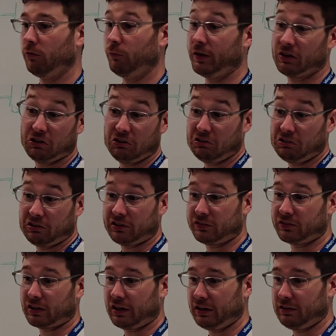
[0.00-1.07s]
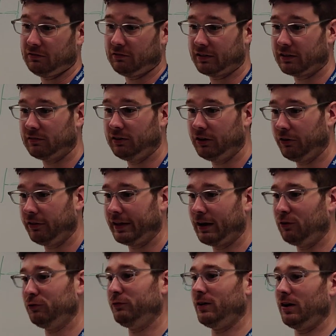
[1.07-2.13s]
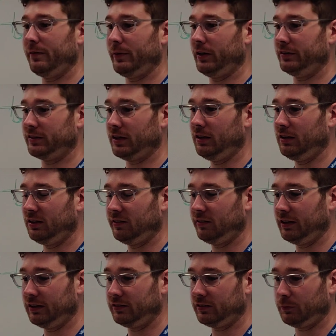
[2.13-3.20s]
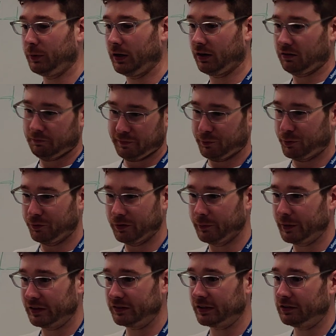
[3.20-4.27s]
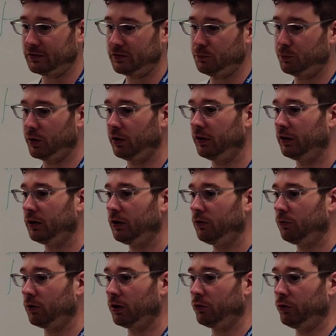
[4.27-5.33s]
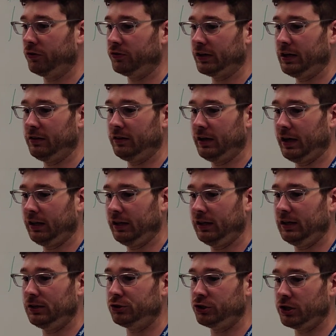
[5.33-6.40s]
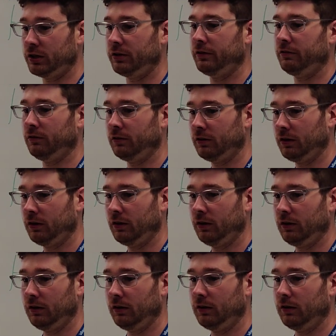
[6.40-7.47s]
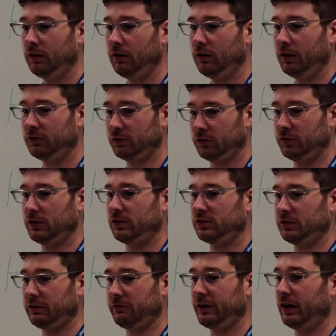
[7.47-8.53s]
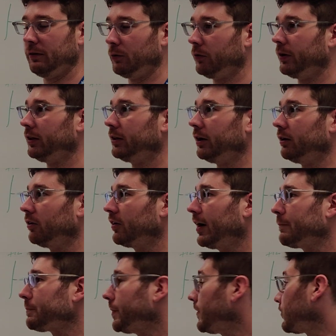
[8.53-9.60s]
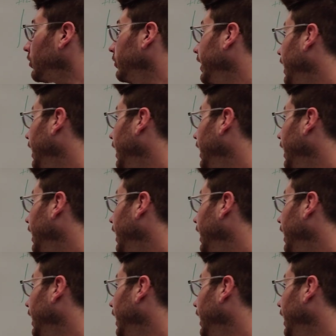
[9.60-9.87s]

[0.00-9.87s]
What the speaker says: we could assign, you know, the count variable. It's in this list to pick. It wouldn't really make sense, but we're going to assign it the LED-G association, the variable right there, okay? So